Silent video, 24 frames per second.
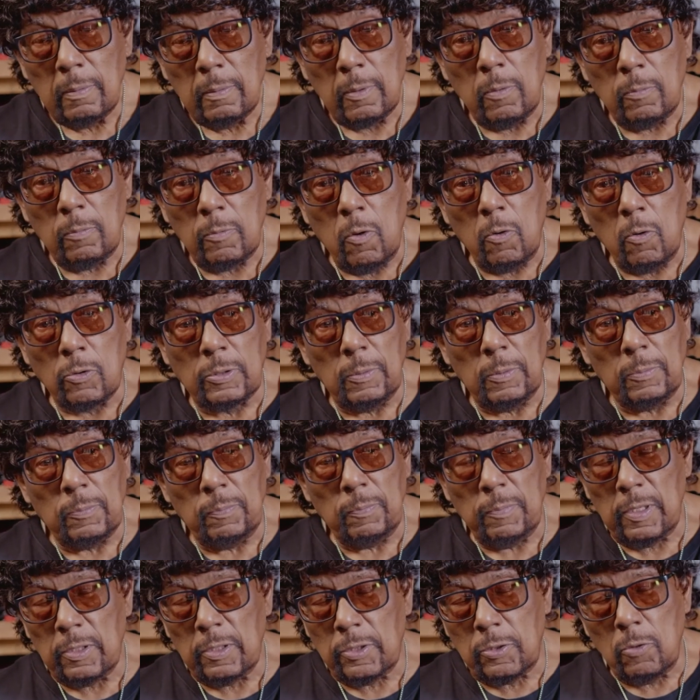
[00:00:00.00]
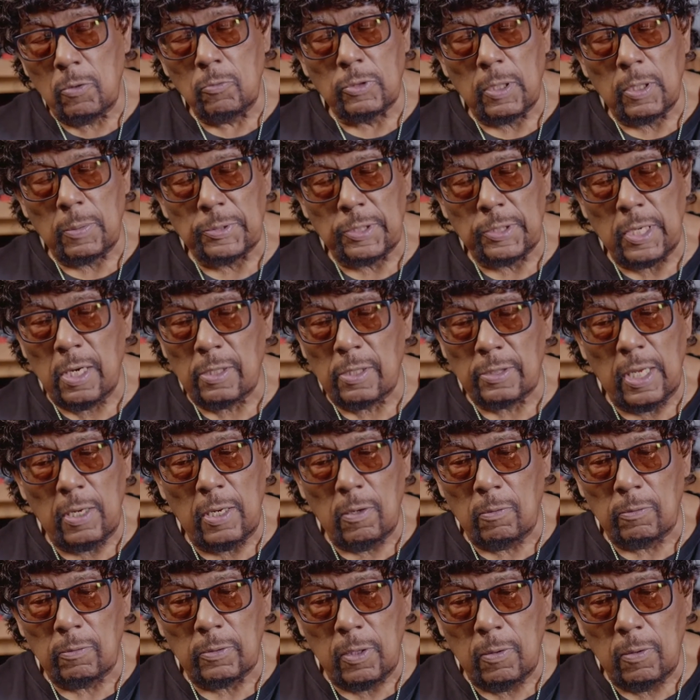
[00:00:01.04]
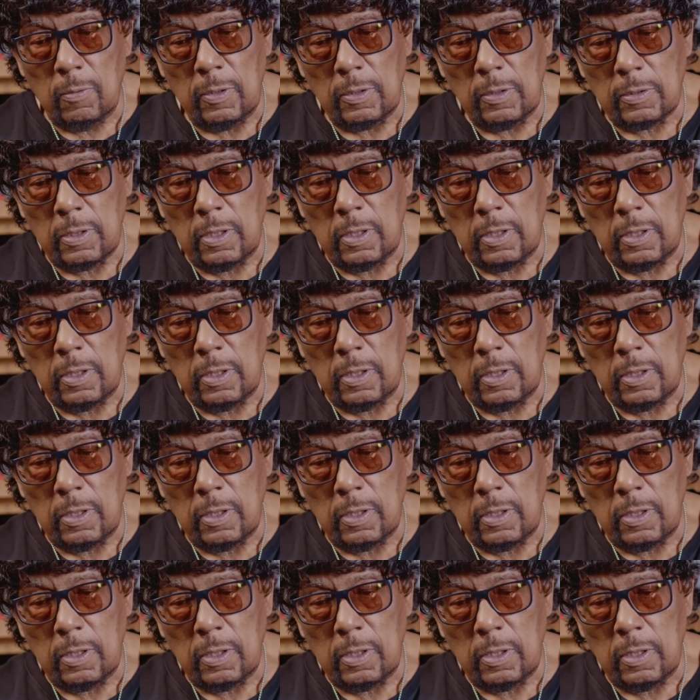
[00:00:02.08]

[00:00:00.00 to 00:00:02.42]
of course, the suits upstairs, they don't know.